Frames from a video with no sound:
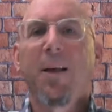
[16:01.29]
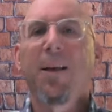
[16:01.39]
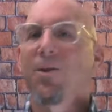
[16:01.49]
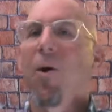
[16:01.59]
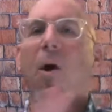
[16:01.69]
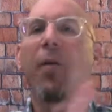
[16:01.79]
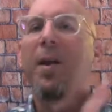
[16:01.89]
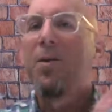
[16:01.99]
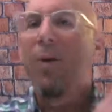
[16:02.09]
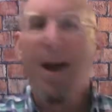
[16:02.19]
is all
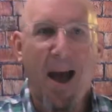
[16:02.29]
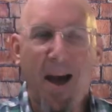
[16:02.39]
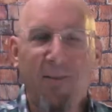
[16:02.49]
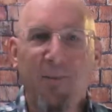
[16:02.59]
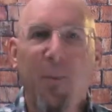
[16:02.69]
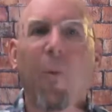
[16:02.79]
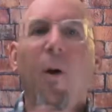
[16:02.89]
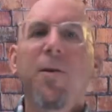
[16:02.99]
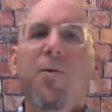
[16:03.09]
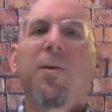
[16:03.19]
that you'll have, but
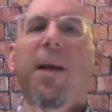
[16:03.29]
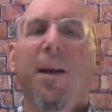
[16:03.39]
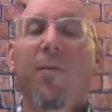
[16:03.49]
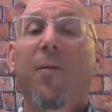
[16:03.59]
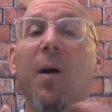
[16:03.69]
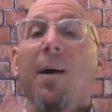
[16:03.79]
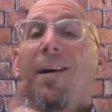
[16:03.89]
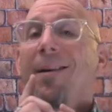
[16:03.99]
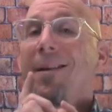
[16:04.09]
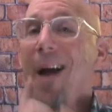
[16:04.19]
what you give,
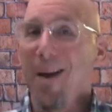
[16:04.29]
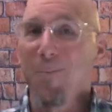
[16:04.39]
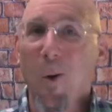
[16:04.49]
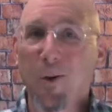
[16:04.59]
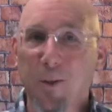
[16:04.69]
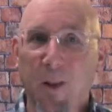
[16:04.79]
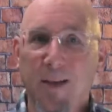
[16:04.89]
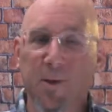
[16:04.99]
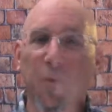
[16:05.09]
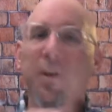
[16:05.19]
God
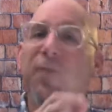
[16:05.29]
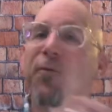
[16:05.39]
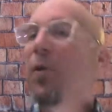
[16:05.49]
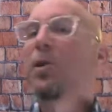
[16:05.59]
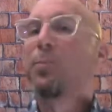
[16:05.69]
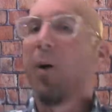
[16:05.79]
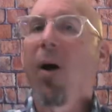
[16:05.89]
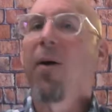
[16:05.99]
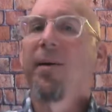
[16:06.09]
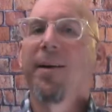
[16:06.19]
multiplies. So this first
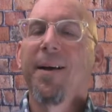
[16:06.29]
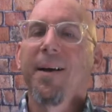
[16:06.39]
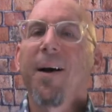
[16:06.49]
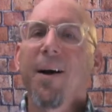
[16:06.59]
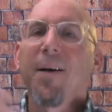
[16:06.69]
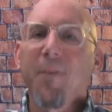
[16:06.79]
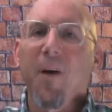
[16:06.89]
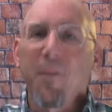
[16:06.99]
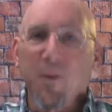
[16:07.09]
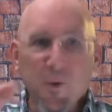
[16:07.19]
part
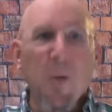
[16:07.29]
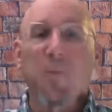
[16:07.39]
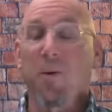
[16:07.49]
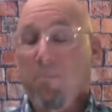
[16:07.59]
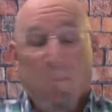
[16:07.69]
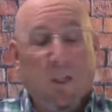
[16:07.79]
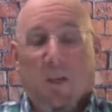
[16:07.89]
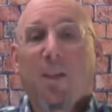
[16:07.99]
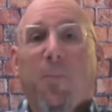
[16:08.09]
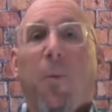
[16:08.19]
of the scripture,
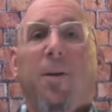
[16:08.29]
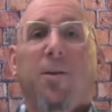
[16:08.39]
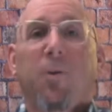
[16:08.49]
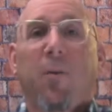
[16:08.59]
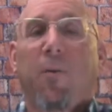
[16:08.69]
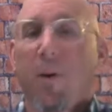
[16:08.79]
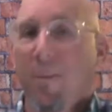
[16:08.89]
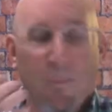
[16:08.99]
it's pretty straightforward.